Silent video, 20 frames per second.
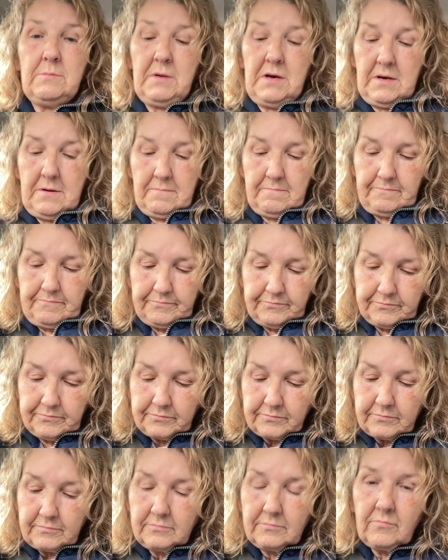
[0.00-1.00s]
But
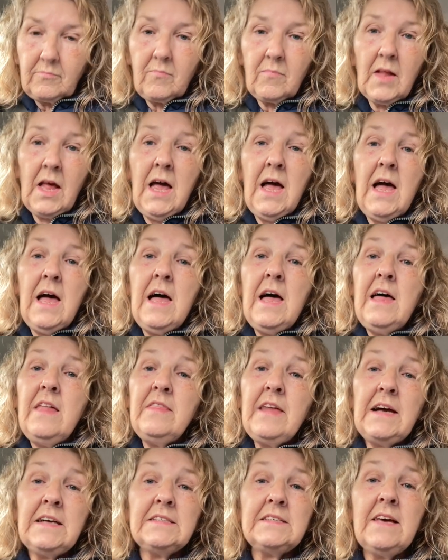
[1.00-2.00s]

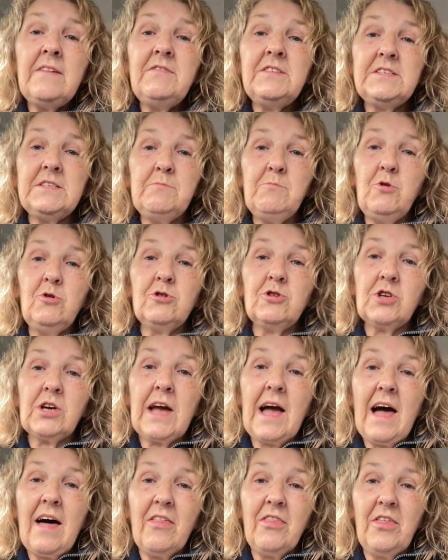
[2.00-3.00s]
thanks ever so much,
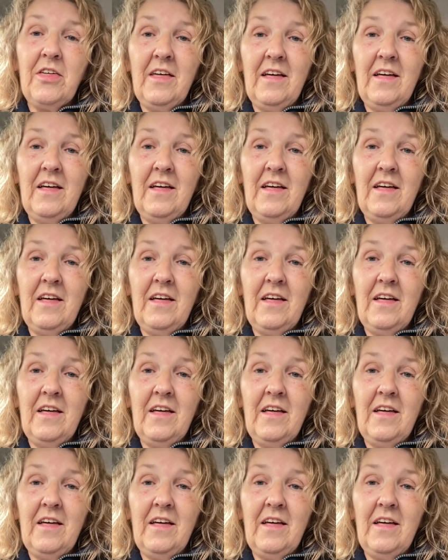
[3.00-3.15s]
Kath.